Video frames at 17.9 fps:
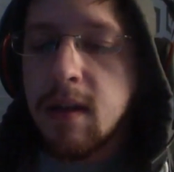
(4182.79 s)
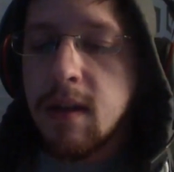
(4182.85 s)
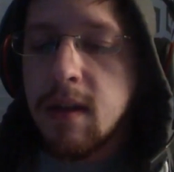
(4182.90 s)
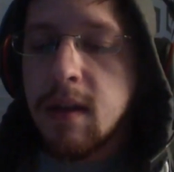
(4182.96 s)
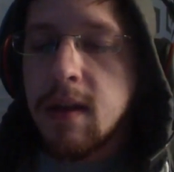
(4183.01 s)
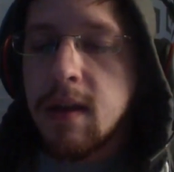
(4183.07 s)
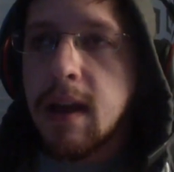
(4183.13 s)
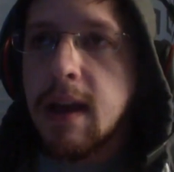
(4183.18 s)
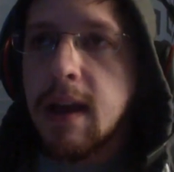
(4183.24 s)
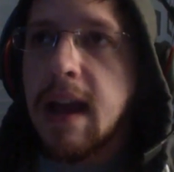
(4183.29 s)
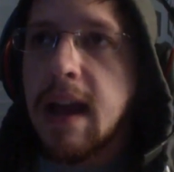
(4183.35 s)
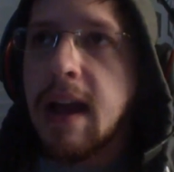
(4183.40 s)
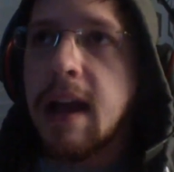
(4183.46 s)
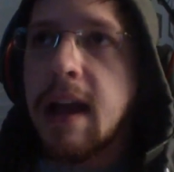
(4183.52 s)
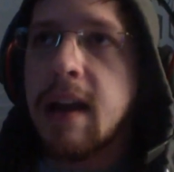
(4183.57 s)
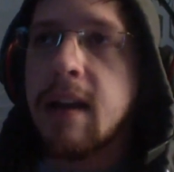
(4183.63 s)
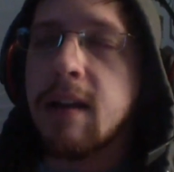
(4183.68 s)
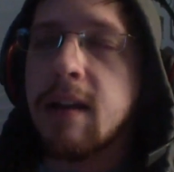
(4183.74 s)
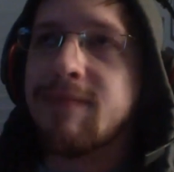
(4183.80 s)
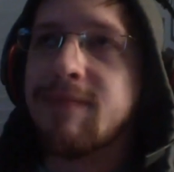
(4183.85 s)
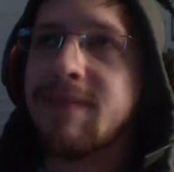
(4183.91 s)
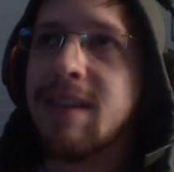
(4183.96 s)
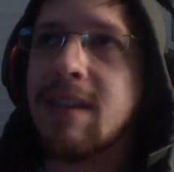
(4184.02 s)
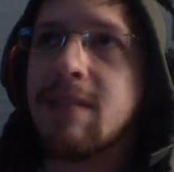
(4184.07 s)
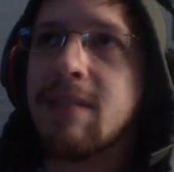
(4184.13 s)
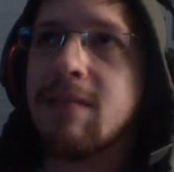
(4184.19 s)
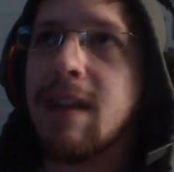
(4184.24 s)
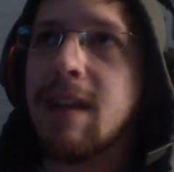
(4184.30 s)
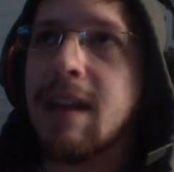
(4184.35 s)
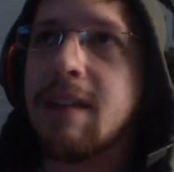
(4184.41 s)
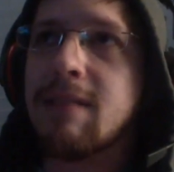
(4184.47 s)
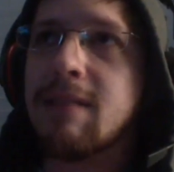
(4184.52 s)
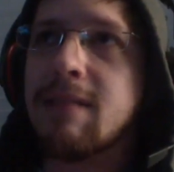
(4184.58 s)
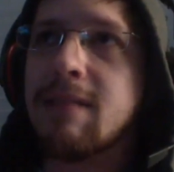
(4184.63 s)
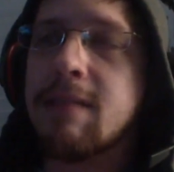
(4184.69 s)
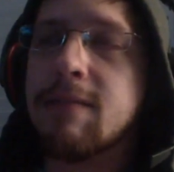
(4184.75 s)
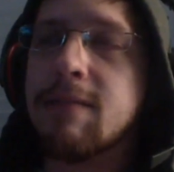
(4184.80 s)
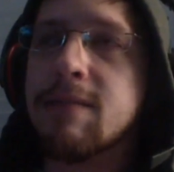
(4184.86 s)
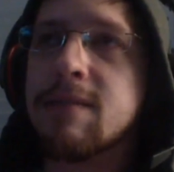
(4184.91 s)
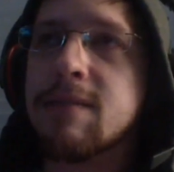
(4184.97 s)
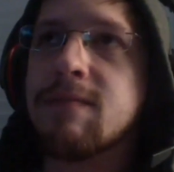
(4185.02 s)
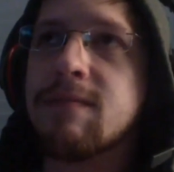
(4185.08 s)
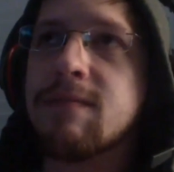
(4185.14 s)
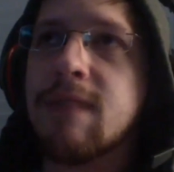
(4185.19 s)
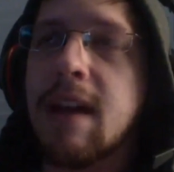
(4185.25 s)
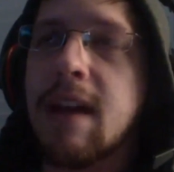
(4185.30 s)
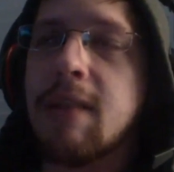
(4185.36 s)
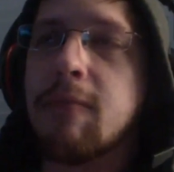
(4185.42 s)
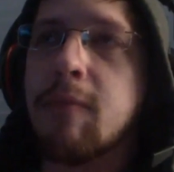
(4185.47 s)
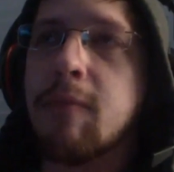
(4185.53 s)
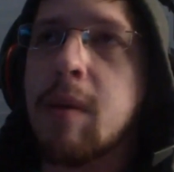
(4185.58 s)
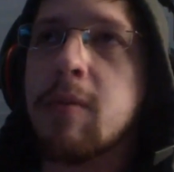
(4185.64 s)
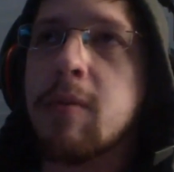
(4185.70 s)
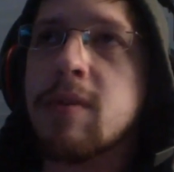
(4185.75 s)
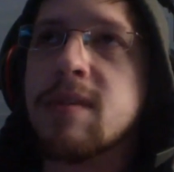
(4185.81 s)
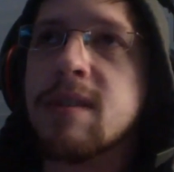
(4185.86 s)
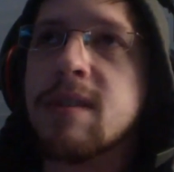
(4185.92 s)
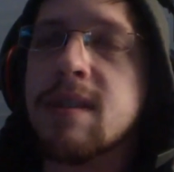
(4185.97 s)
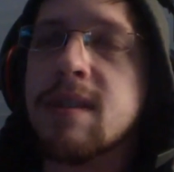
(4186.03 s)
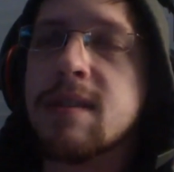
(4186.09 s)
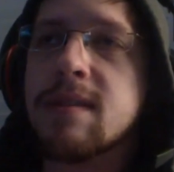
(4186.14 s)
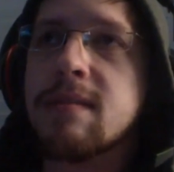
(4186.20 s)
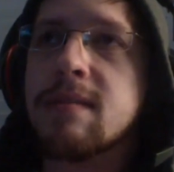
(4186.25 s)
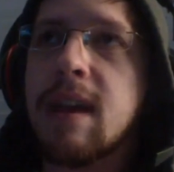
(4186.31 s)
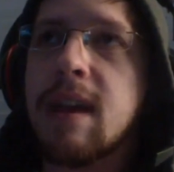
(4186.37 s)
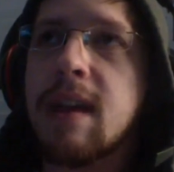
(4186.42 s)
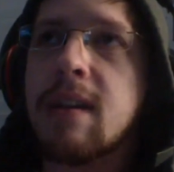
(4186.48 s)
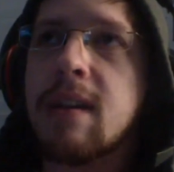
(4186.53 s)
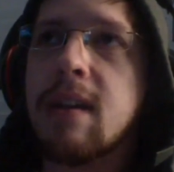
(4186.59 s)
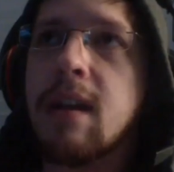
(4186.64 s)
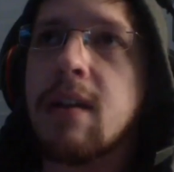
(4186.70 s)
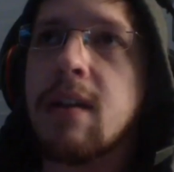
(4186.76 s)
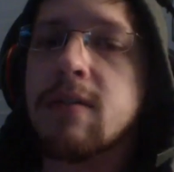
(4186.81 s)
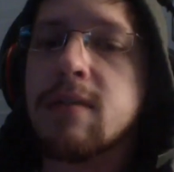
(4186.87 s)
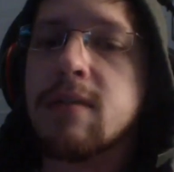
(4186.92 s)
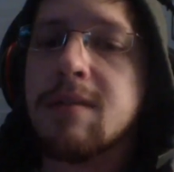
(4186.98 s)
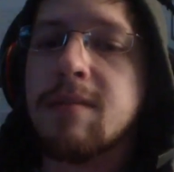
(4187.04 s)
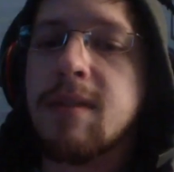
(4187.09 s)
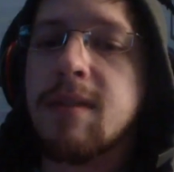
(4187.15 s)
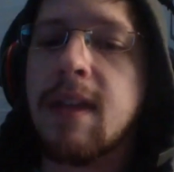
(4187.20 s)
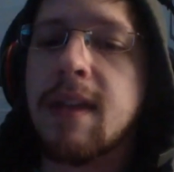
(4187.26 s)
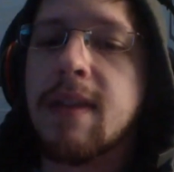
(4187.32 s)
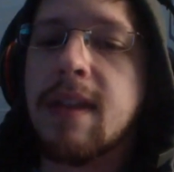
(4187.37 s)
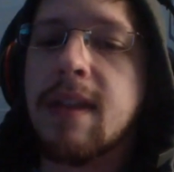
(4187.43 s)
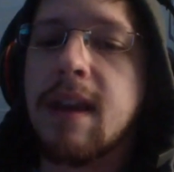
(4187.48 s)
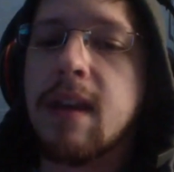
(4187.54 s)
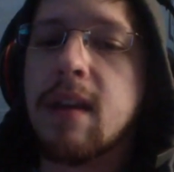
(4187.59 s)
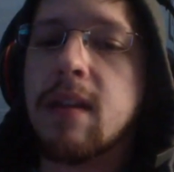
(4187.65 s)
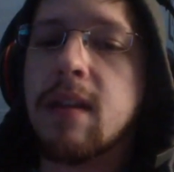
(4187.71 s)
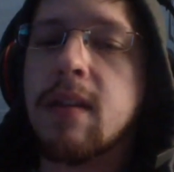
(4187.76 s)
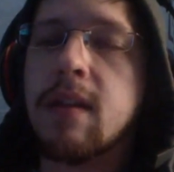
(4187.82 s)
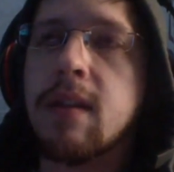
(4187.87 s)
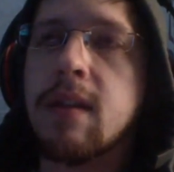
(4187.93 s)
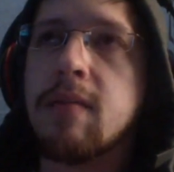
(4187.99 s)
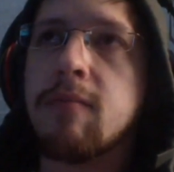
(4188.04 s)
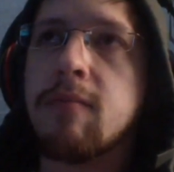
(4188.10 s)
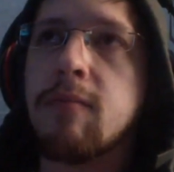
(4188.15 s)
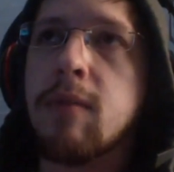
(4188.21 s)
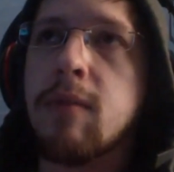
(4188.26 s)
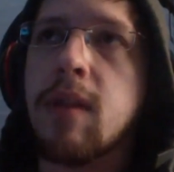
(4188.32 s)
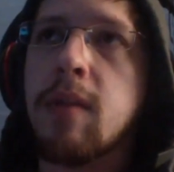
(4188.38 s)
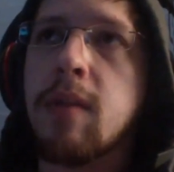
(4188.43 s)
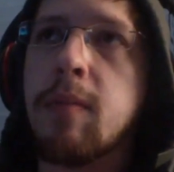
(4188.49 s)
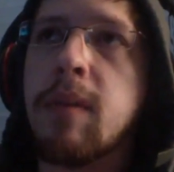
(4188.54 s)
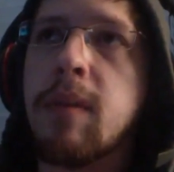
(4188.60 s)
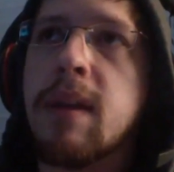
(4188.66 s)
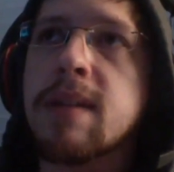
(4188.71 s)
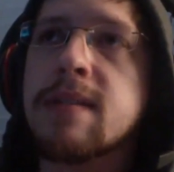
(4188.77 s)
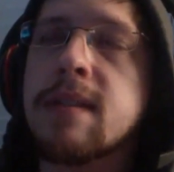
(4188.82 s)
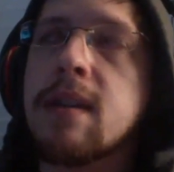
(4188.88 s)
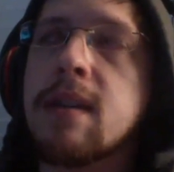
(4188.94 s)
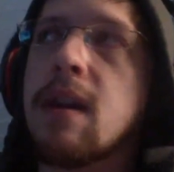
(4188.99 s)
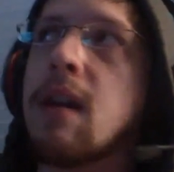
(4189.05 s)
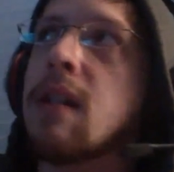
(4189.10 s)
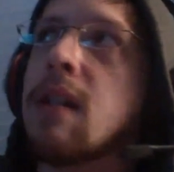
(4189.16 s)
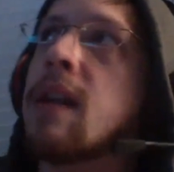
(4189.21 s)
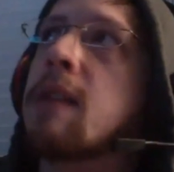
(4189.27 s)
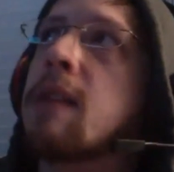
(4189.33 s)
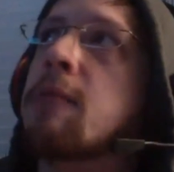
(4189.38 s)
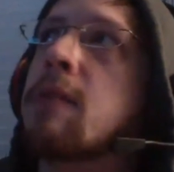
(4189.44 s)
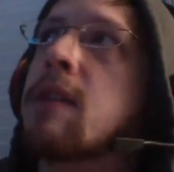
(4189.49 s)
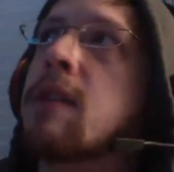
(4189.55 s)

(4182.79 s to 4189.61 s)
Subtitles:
I got it, like it was, I don't remember, $6-8, something like that on one of the PSN holiday weeks.